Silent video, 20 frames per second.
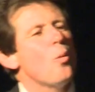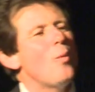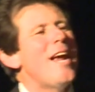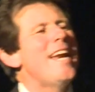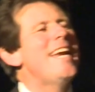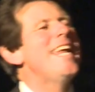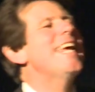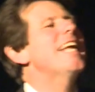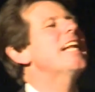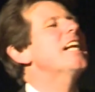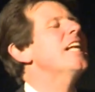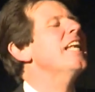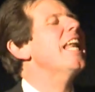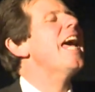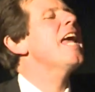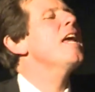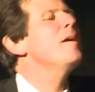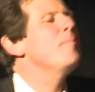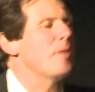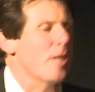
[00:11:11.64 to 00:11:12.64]
when he
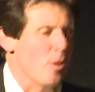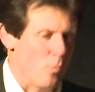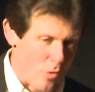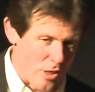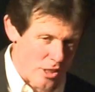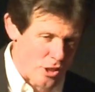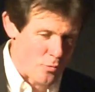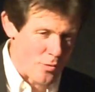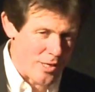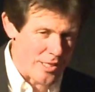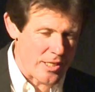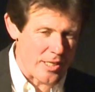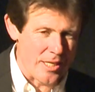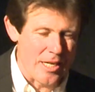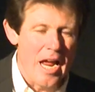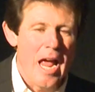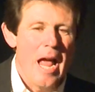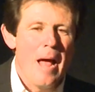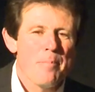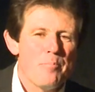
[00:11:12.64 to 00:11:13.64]
claimed it was
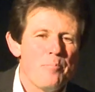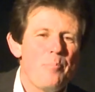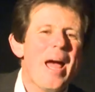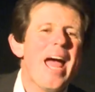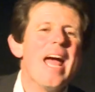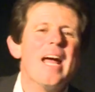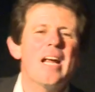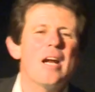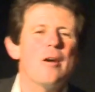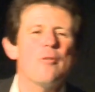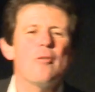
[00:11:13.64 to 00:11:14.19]
written back